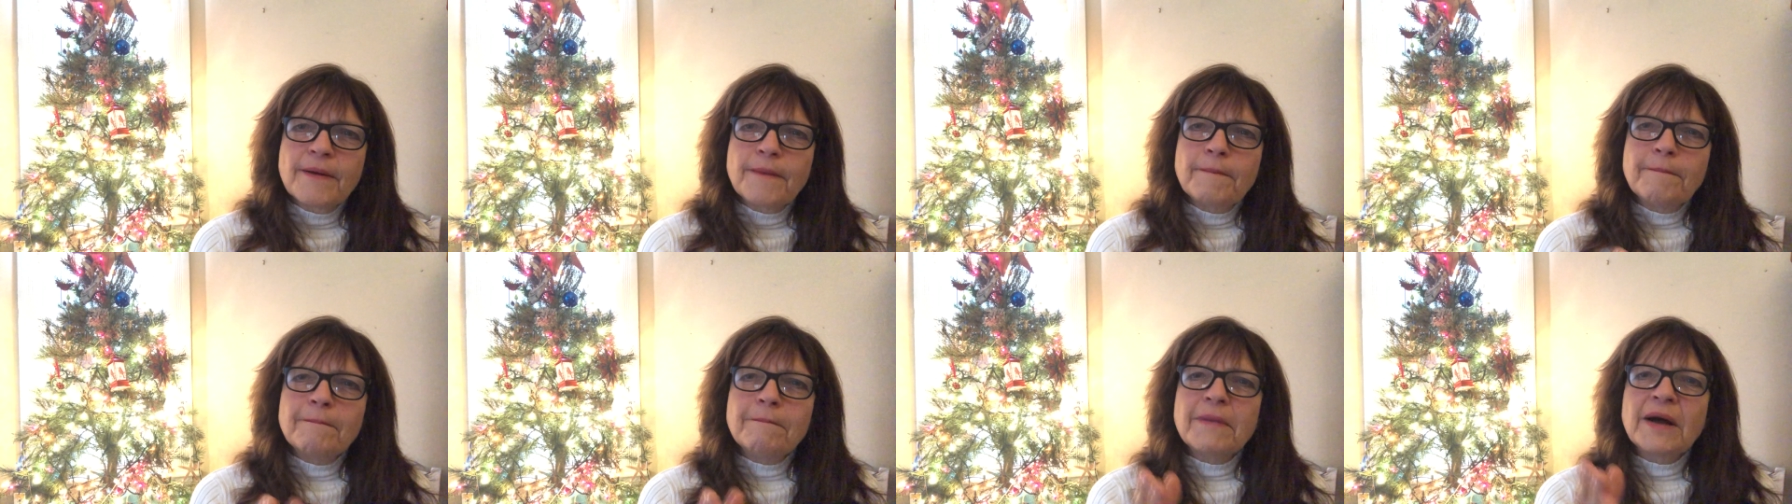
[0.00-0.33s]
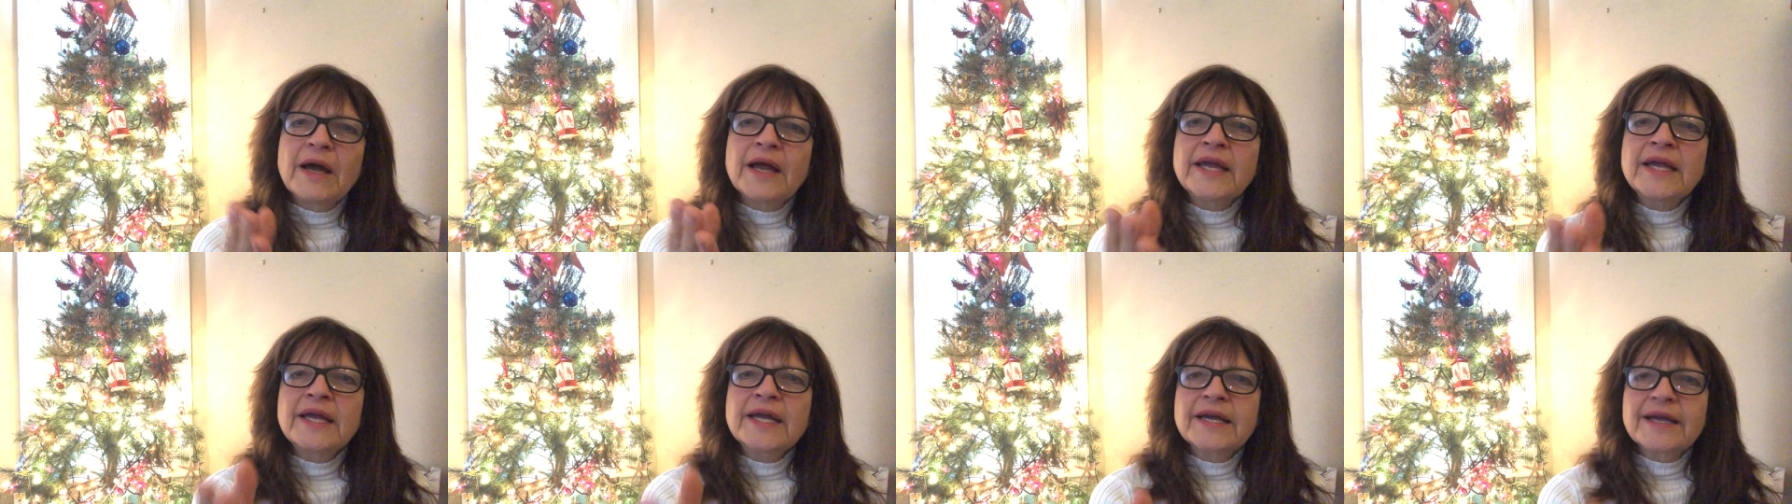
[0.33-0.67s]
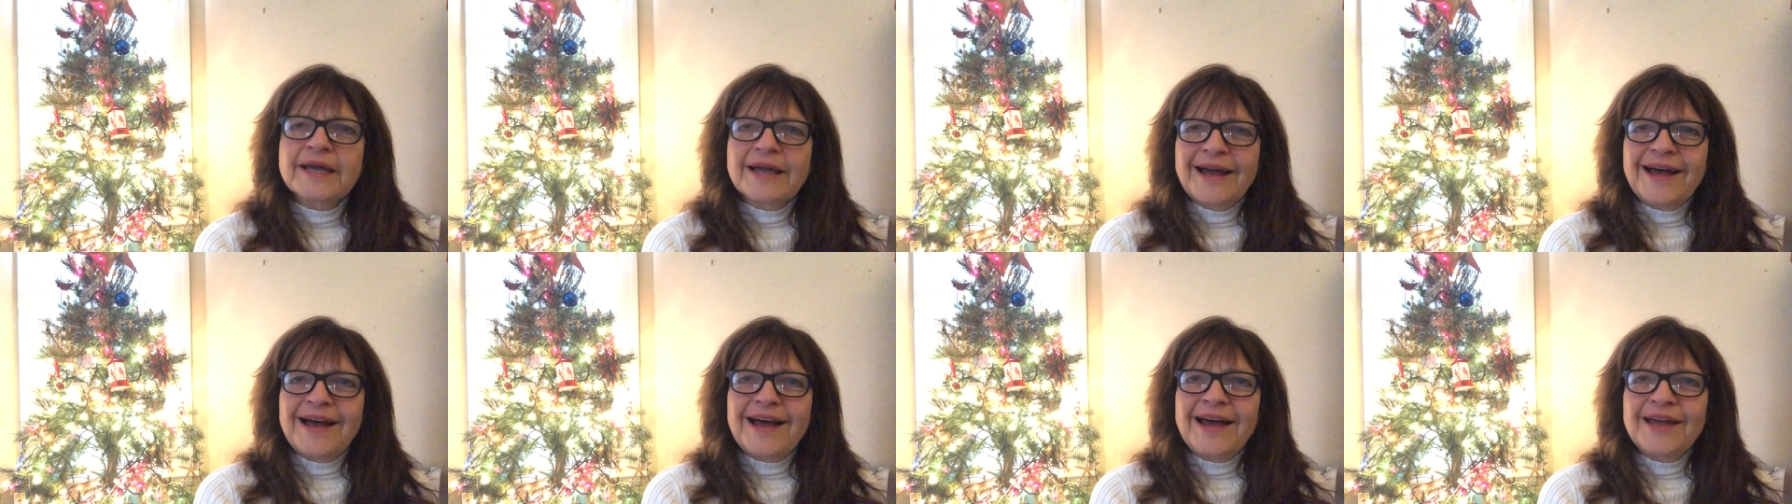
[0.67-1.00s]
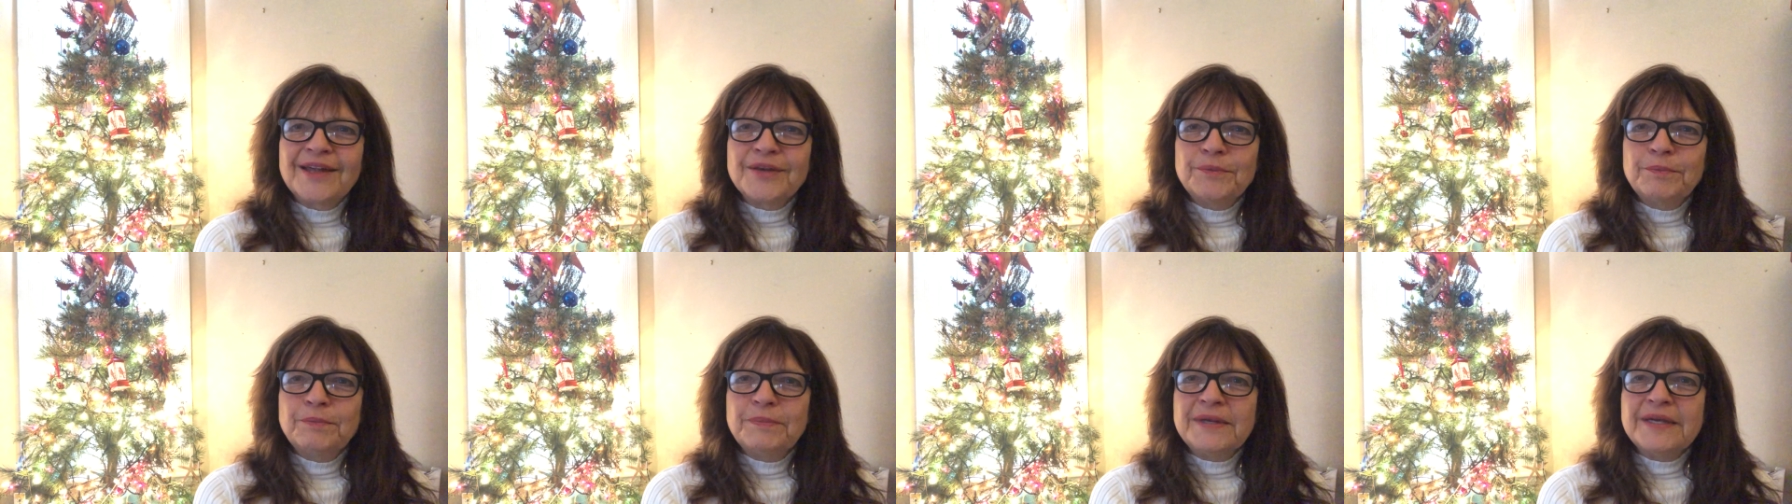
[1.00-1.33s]
might God
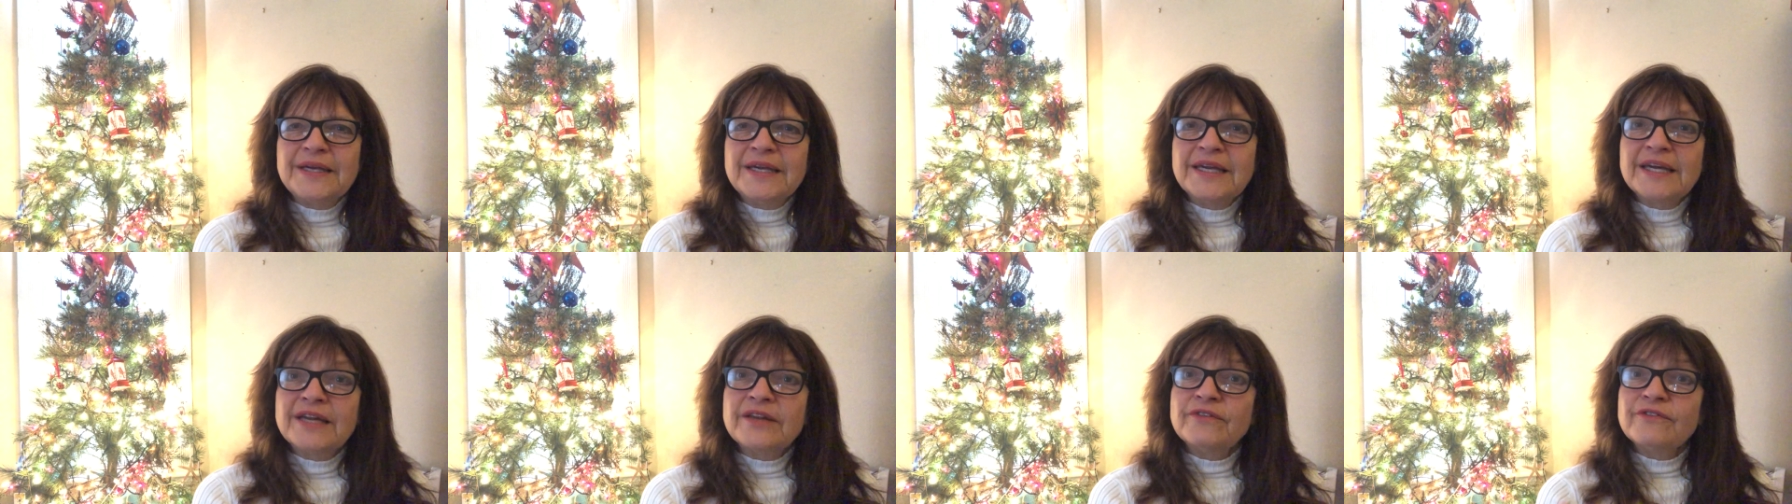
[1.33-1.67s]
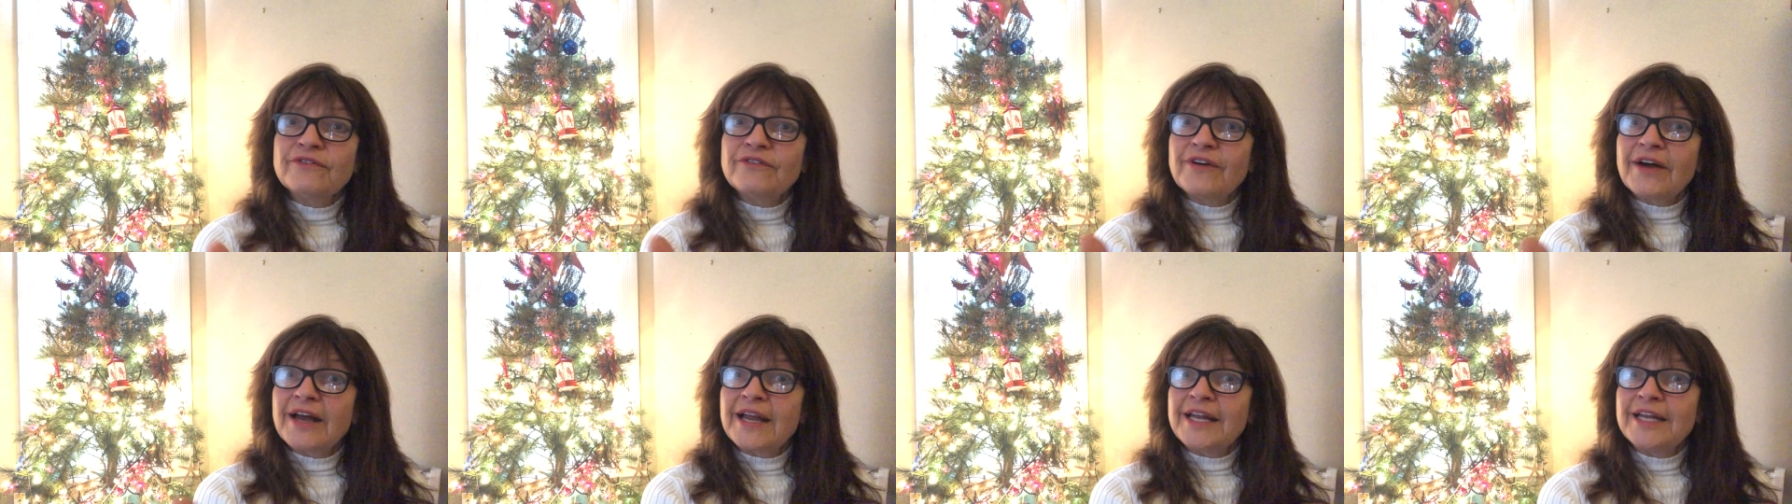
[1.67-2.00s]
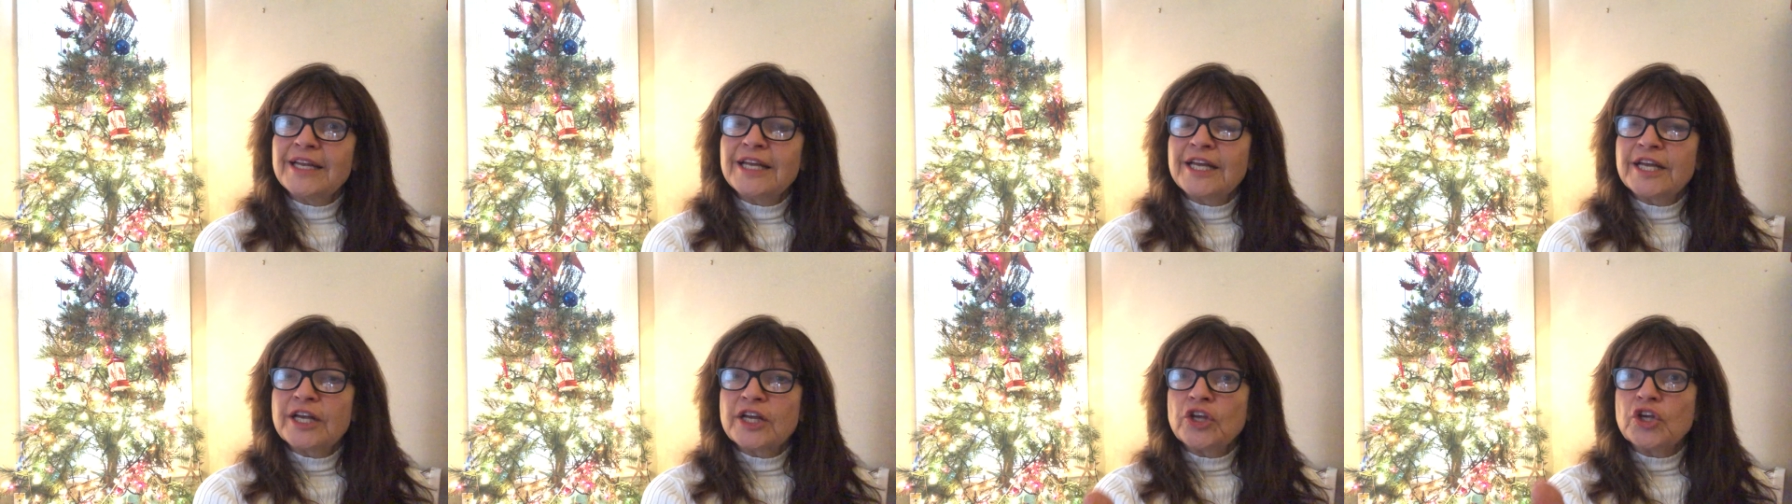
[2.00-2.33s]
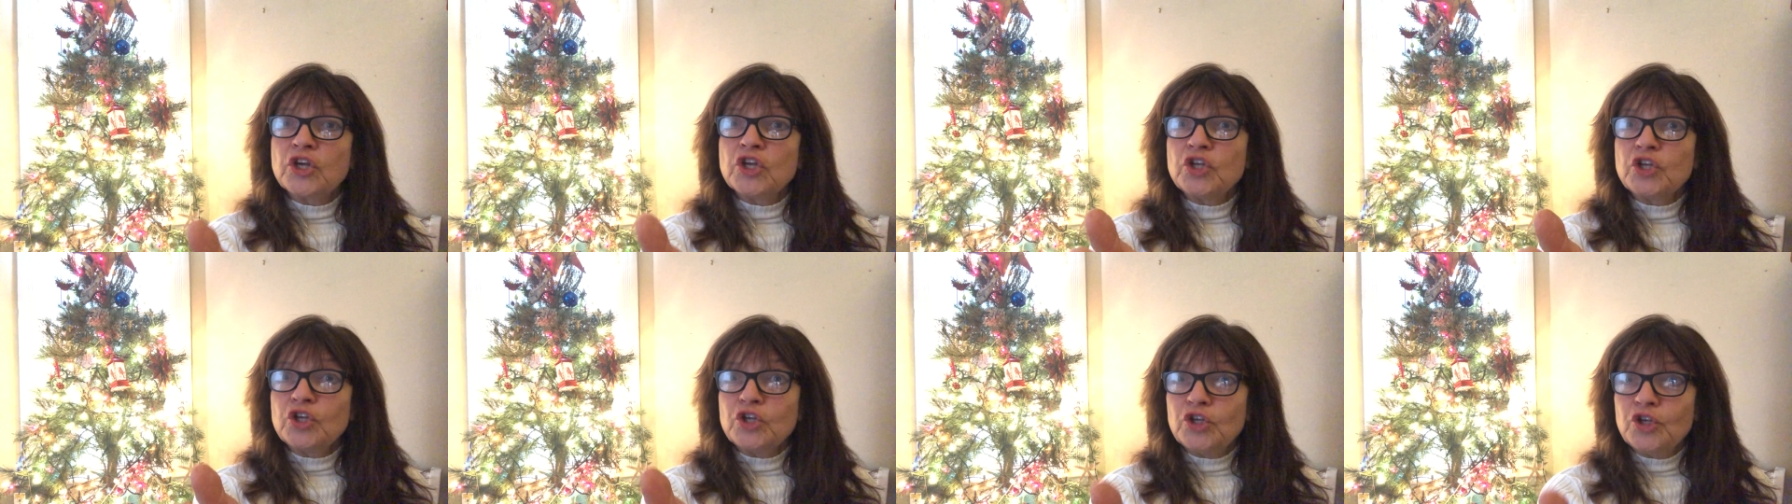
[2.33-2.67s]
be inviting
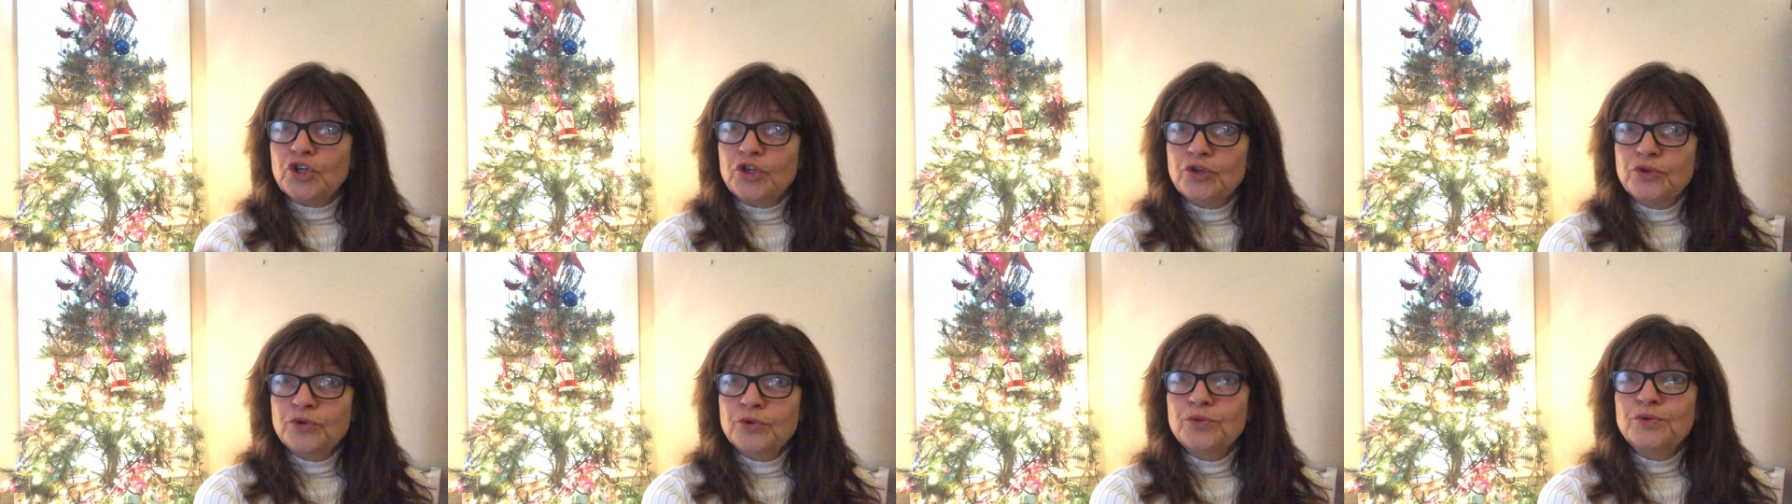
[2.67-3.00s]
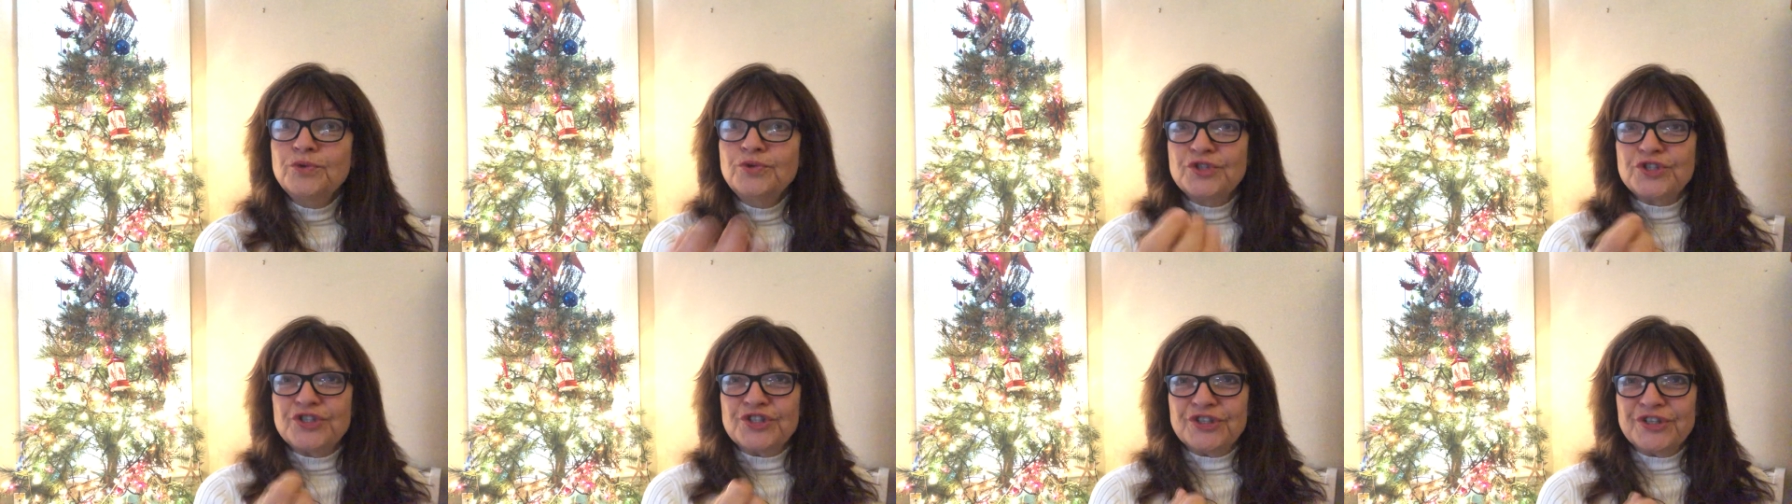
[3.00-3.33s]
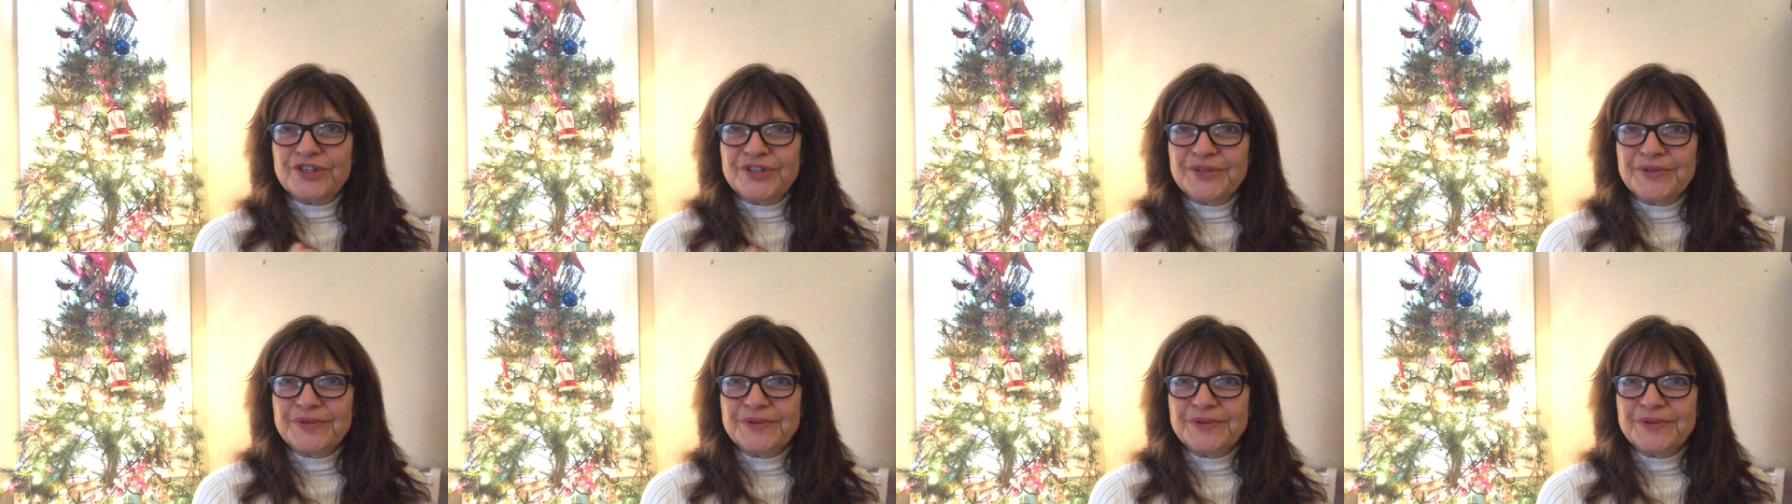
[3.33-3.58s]
you to